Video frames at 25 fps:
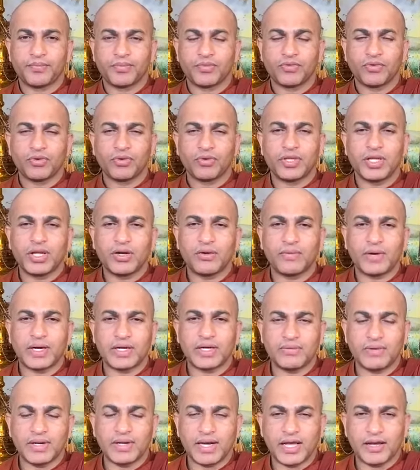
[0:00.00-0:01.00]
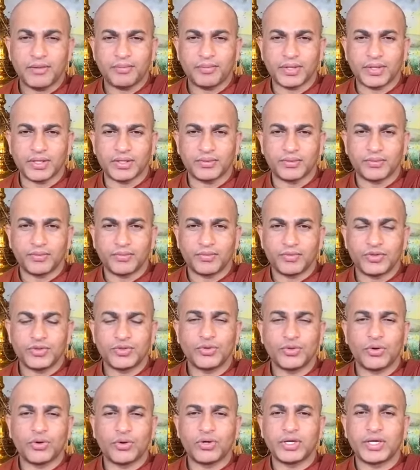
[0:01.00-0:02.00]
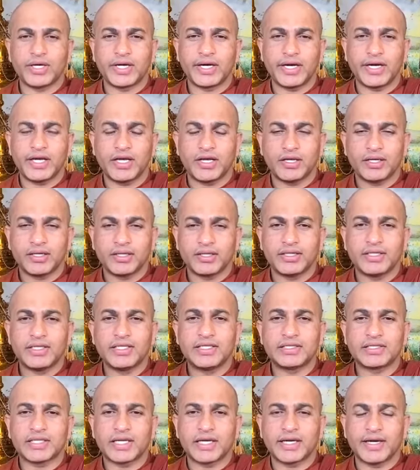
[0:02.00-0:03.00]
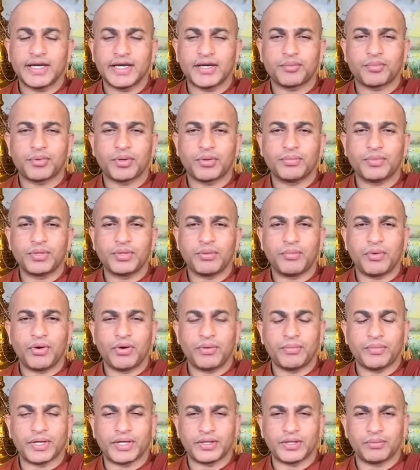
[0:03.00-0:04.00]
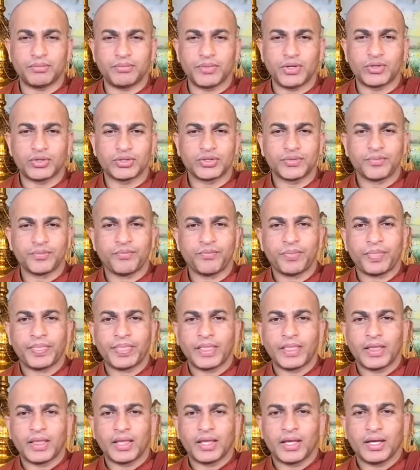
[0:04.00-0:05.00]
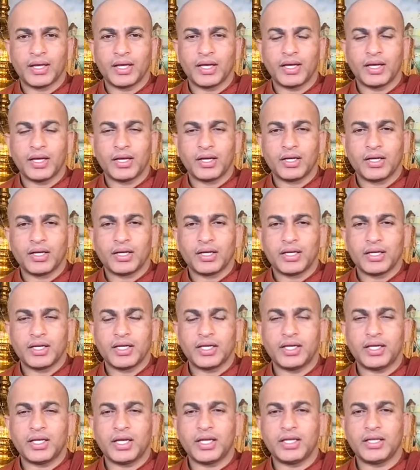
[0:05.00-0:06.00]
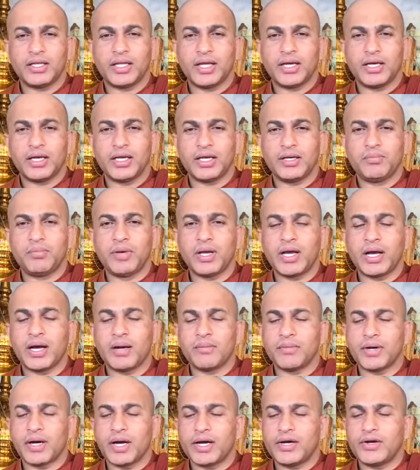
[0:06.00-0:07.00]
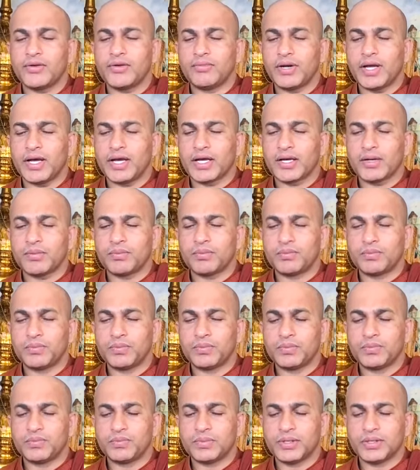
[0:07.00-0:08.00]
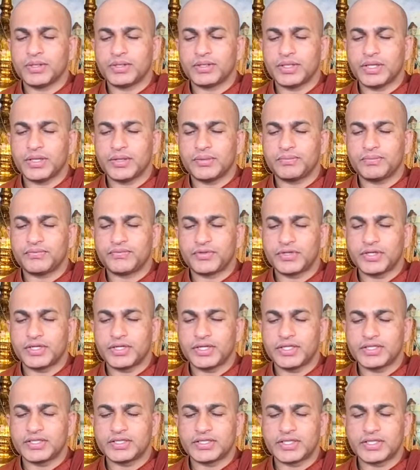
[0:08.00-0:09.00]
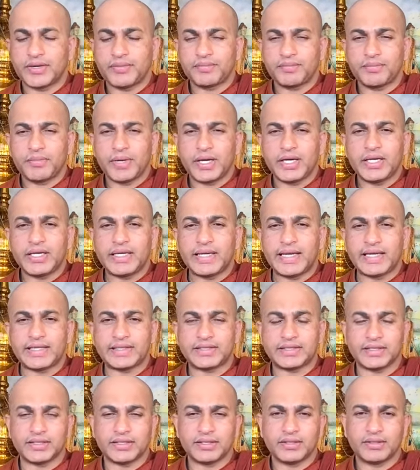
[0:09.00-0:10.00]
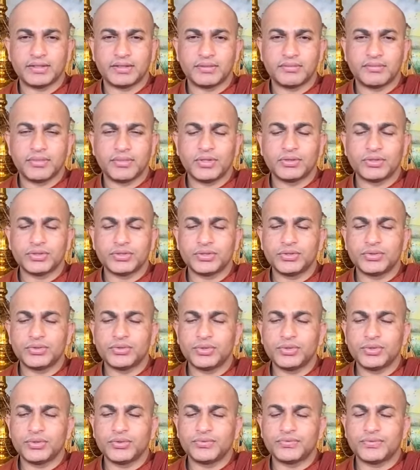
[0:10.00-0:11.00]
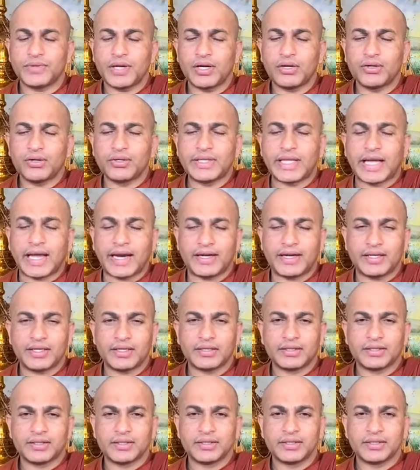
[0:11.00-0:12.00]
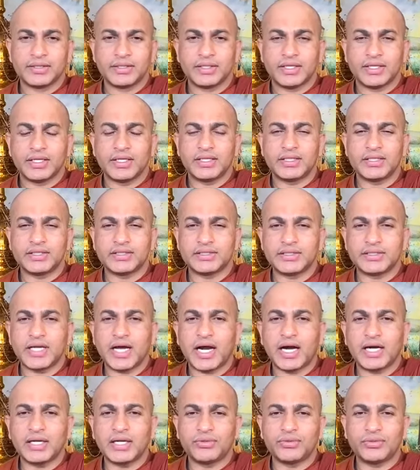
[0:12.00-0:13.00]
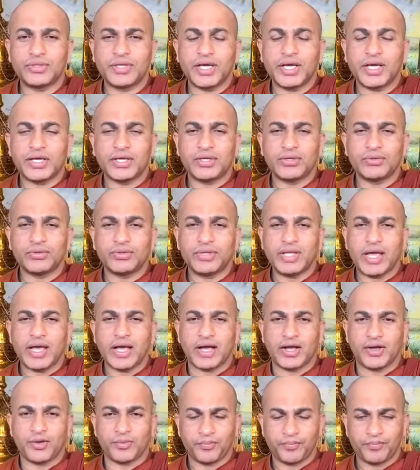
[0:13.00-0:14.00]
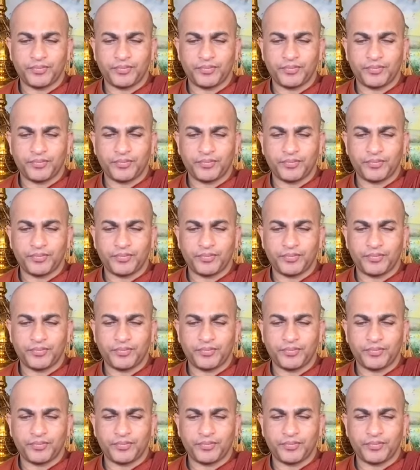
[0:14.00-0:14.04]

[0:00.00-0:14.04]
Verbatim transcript: So then what will happen? You already disconnect from the moment because yeah, it, it then it become kind of like a uh, the footstep meditation because you you follow that it start to take you there.